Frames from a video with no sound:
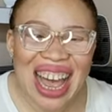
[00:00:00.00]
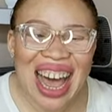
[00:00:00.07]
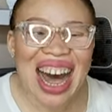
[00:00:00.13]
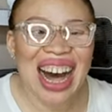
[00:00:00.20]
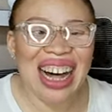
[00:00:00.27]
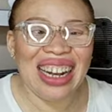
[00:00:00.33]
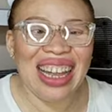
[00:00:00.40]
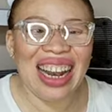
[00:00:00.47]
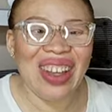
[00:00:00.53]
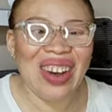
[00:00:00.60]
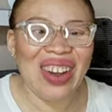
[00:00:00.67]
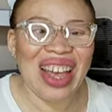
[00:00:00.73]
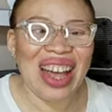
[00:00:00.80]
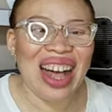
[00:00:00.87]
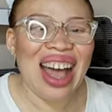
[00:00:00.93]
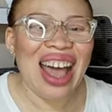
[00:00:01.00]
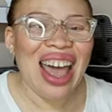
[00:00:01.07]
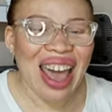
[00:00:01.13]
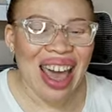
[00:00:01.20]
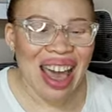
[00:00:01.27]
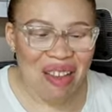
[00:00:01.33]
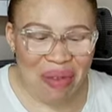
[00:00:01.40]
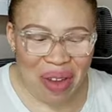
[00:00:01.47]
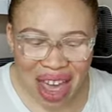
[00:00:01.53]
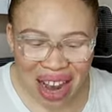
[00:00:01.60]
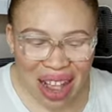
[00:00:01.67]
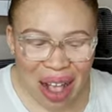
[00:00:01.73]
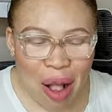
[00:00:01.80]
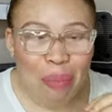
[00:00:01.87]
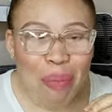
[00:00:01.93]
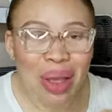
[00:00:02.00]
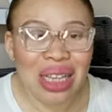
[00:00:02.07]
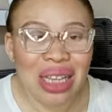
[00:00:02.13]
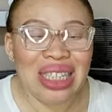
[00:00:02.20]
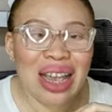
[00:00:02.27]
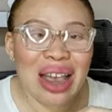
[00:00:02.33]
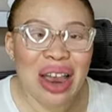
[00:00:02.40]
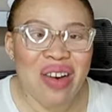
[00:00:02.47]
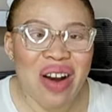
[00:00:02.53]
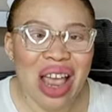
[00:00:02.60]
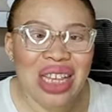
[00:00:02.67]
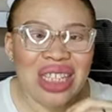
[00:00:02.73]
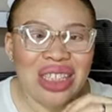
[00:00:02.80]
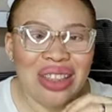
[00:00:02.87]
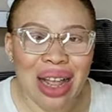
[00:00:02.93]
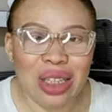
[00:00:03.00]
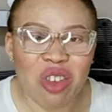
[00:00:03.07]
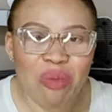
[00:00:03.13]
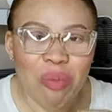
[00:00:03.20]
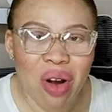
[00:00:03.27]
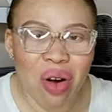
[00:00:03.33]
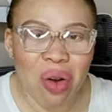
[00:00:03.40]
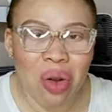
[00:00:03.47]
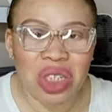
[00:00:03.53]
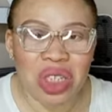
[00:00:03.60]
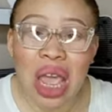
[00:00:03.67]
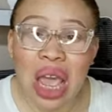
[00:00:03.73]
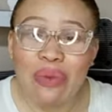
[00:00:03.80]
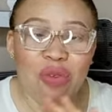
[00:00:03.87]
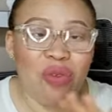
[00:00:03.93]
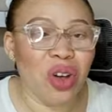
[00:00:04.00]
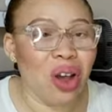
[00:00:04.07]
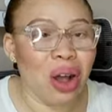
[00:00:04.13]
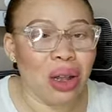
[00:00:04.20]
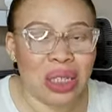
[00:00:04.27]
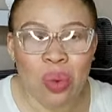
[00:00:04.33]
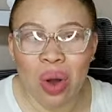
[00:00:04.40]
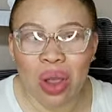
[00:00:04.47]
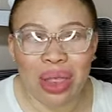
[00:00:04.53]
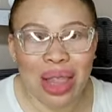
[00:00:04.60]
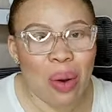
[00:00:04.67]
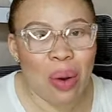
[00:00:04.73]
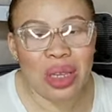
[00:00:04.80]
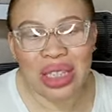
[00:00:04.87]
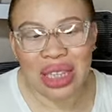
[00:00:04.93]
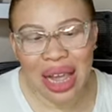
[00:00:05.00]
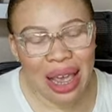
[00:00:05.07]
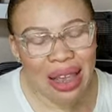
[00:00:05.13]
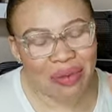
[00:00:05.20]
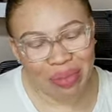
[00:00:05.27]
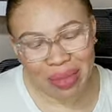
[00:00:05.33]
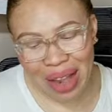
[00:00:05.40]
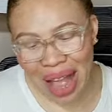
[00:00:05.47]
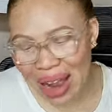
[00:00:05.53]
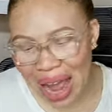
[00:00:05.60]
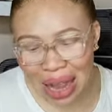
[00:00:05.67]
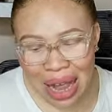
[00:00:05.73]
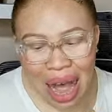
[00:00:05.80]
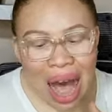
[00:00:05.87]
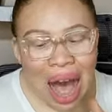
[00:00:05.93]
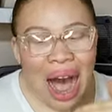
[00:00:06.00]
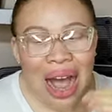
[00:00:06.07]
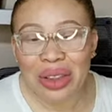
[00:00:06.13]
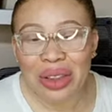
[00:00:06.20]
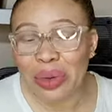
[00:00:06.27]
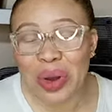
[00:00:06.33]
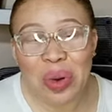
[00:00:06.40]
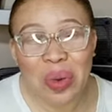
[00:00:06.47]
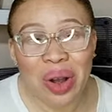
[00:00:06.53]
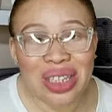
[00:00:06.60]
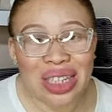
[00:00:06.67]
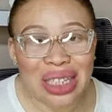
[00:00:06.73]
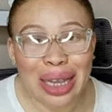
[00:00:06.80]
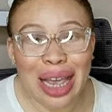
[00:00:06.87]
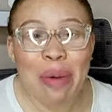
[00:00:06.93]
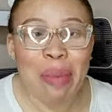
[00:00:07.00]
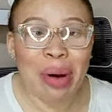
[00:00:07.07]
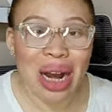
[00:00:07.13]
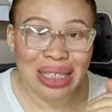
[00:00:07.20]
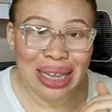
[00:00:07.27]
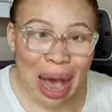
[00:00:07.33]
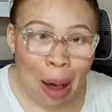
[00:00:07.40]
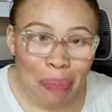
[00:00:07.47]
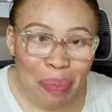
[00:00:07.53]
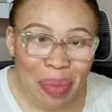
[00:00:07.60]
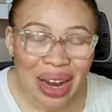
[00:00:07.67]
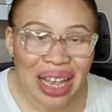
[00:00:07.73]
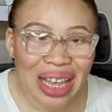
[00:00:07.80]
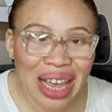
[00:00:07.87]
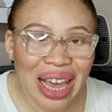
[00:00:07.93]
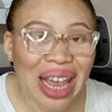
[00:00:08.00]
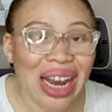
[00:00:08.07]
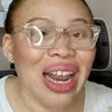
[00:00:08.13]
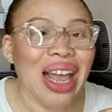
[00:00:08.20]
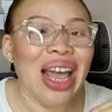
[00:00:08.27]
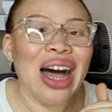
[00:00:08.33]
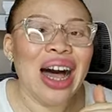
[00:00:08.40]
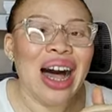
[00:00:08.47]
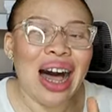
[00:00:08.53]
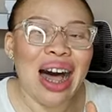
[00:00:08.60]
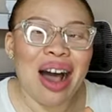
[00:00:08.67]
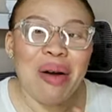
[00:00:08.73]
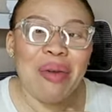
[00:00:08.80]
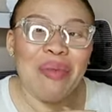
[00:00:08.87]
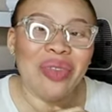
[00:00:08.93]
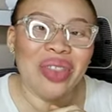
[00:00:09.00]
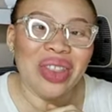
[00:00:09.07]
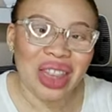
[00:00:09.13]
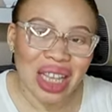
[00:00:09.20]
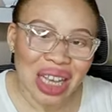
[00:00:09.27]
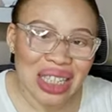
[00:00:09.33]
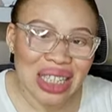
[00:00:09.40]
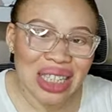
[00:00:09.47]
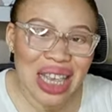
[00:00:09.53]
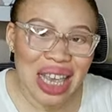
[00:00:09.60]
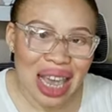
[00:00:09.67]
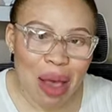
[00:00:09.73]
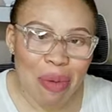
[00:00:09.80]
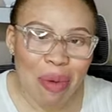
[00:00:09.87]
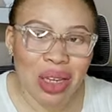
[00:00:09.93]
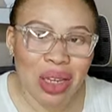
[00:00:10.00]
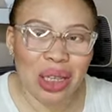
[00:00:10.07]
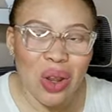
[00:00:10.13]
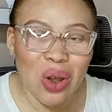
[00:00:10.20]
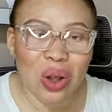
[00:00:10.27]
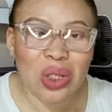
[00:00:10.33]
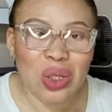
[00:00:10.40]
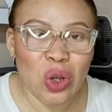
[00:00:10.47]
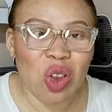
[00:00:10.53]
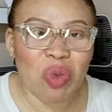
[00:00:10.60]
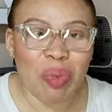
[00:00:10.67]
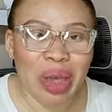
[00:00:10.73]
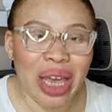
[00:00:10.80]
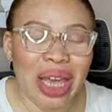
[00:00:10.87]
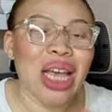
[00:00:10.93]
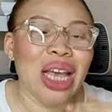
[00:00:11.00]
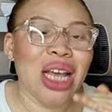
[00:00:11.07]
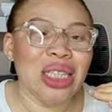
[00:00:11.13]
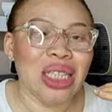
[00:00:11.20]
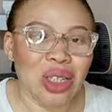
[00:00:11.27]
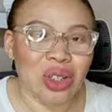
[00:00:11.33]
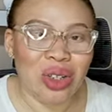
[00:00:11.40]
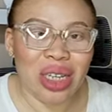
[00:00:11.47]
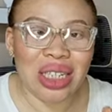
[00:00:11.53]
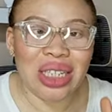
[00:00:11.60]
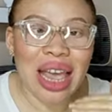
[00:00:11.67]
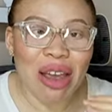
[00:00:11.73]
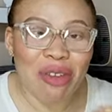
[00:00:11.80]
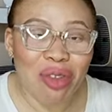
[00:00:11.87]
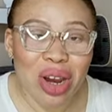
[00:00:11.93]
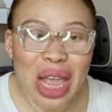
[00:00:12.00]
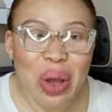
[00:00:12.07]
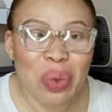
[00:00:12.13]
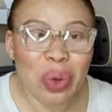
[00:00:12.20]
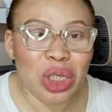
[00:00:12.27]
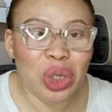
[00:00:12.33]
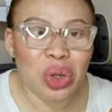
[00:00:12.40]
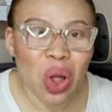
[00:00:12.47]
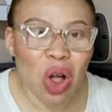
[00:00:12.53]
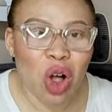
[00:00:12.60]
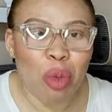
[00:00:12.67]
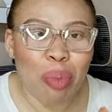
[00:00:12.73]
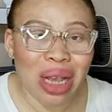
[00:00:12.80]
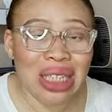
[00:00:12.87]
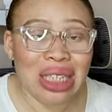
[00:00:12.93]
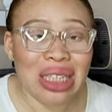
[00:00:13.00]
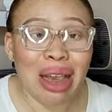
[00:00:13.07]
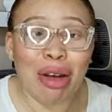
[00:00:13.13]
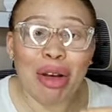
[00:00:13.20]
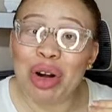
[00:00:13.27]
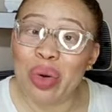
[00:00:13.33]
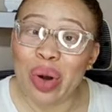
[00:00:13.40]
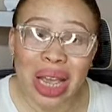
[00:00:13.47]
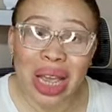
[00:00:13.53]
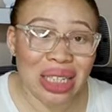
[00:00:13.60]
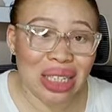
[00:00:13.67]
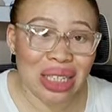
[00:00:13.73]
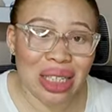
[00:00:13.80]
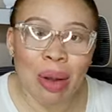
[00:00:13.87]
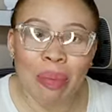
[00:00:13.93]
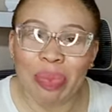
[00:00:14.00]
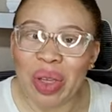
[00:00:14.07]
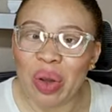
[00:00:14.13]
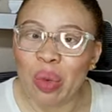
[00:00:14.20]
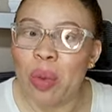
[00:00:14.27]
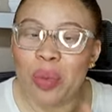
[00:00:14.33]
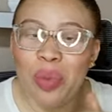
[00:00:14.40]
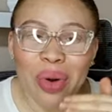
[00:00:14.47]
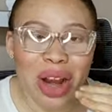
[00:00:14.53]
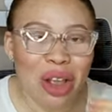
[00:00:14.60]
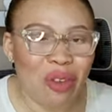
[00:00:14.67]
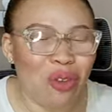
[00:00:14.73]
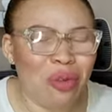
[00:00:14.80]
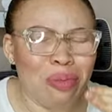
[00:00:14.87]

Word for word: Hallelujah. Amen. Mercy and grace, night of miracles. If you've forgotten what that was like, I, I, I don't know what to say, but it's happening again um, this year. The Lord told me to do this every year with you all. Mercy and grace, something will break